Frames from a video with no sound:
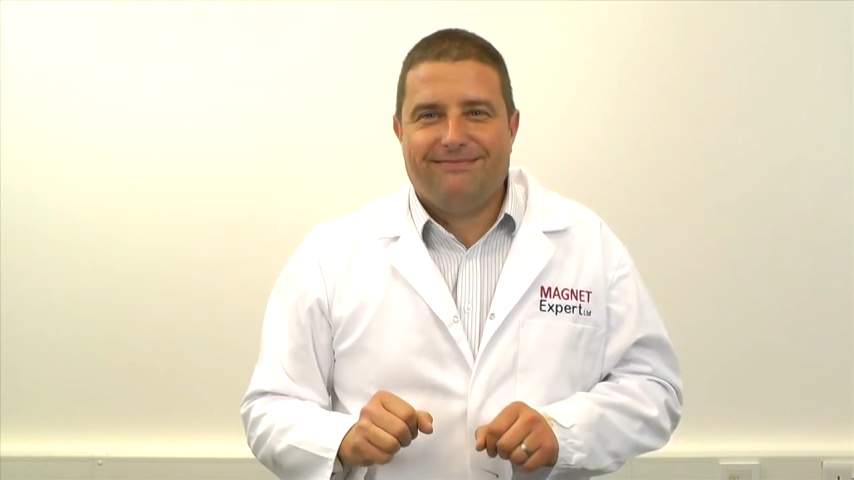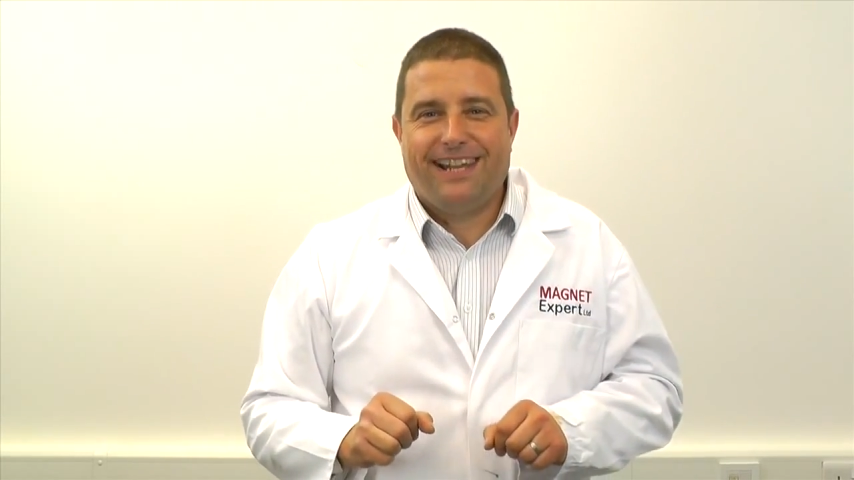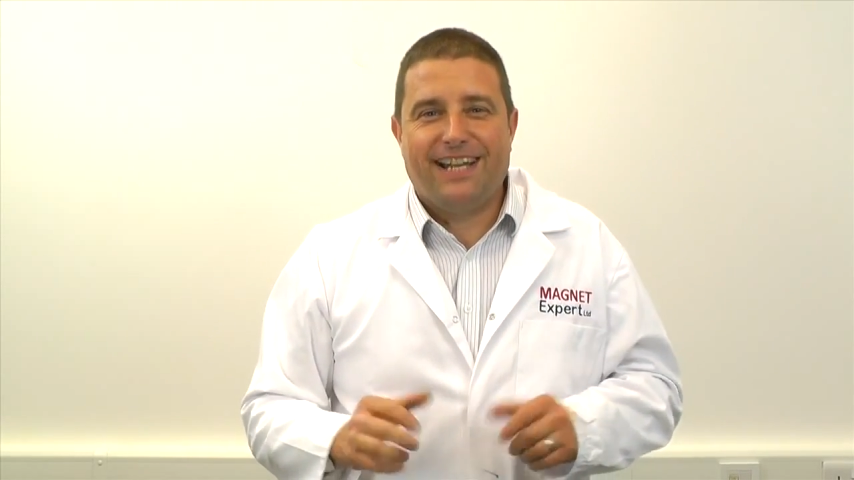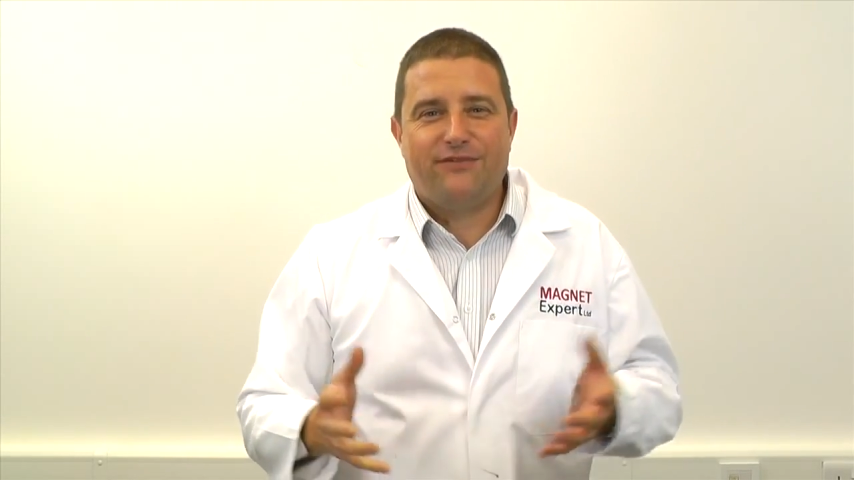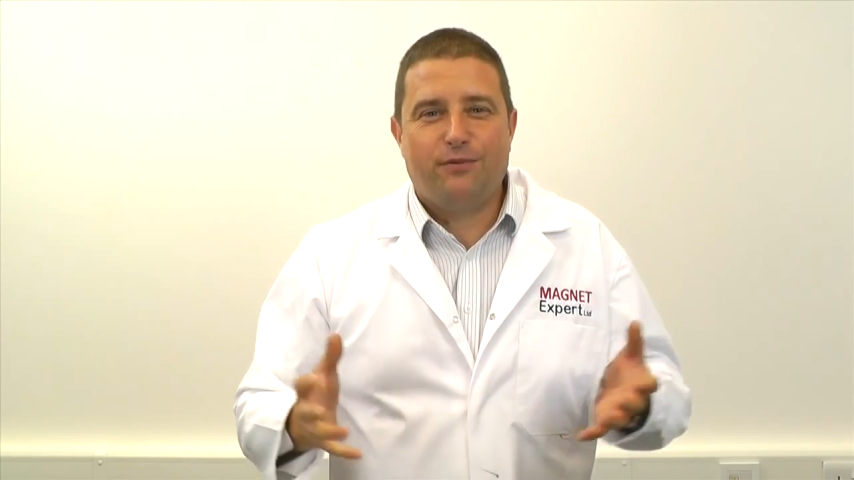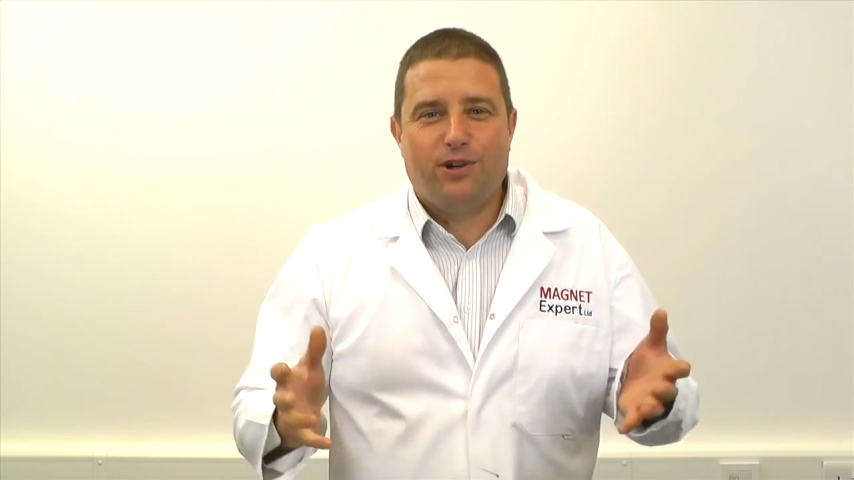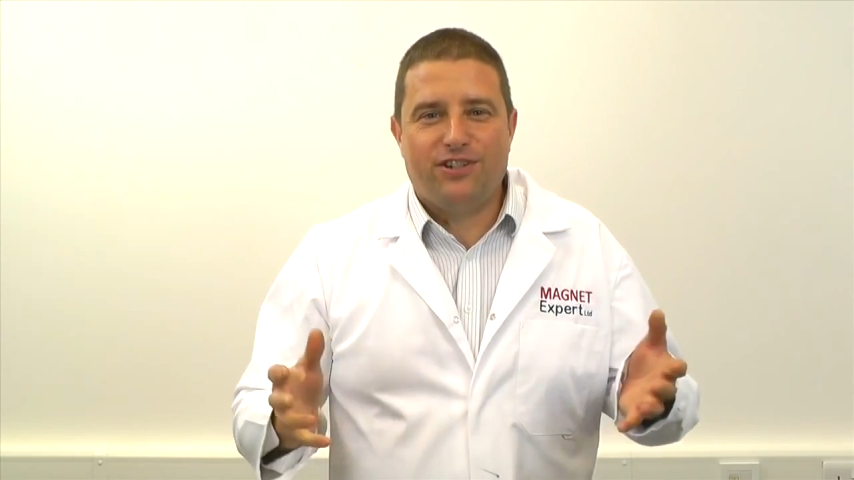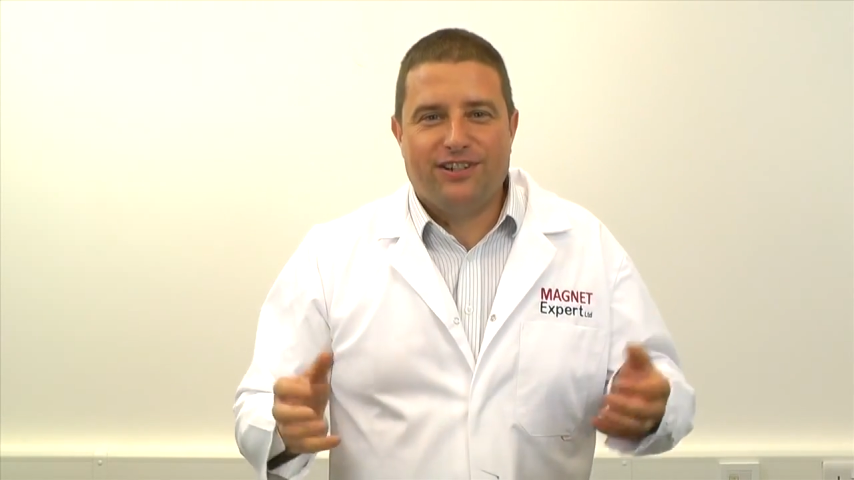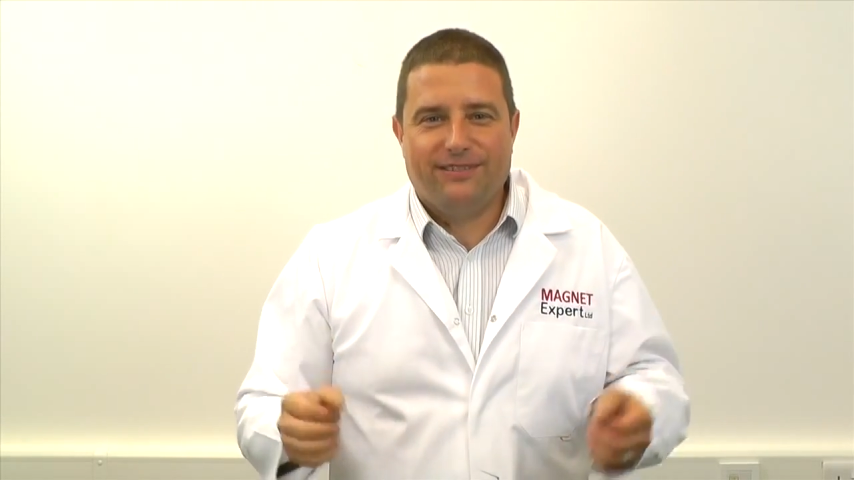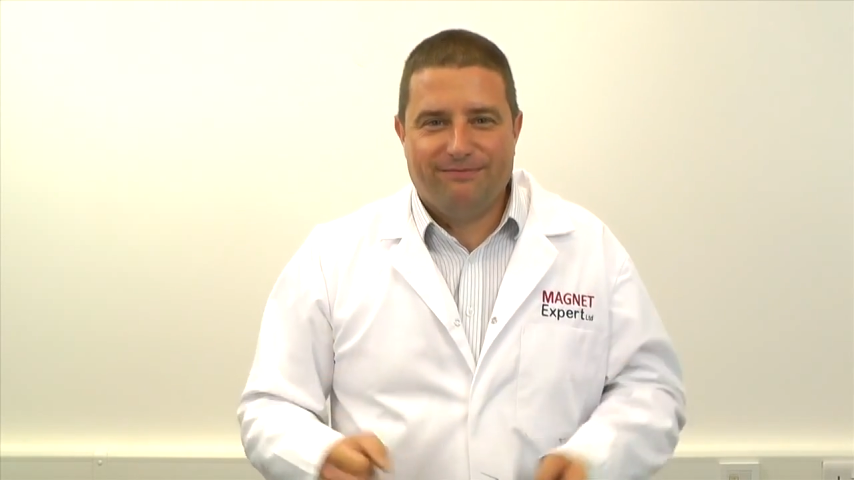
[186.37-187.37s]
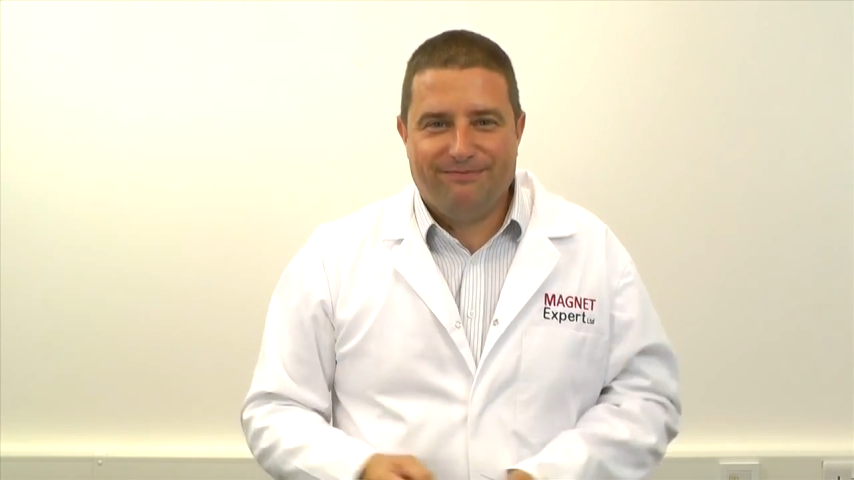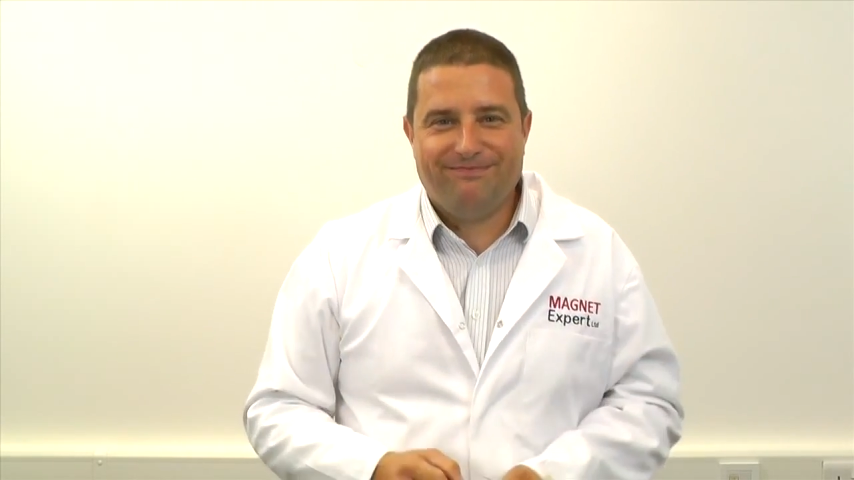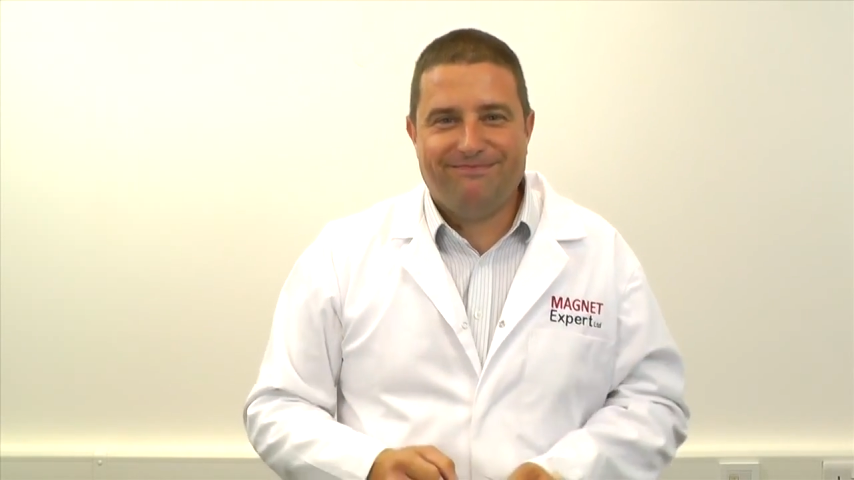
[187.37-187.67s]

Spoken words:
Thanks for watching.